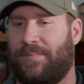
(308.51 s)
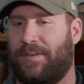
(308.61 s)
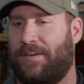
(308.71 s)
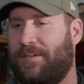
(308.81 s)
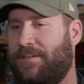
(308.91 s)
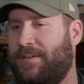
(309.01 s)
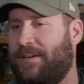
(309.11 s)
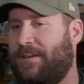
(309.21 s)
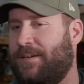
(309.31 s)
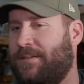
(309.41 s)

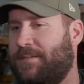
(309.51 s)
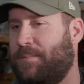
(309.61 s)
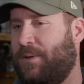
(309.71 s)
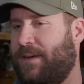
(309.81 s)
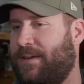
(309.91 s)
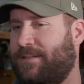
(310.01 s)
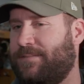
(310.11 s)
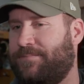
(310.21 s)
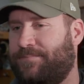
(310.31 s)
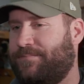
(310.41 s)
to play.
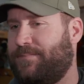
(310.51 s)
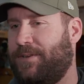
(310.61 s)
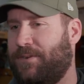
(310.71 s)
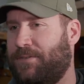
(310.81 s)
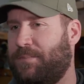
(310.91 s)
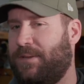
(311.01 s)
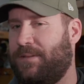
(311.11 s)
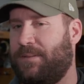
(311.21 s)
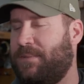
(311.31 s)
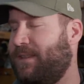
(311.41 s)
You know,
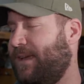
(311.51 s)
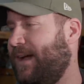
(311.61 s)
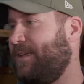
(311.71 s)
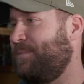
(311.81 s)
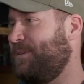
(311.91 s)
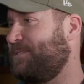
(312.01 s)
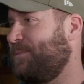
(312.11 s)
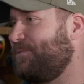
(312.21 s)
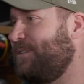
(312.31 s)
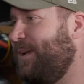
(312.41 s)
to be the guy that plays the most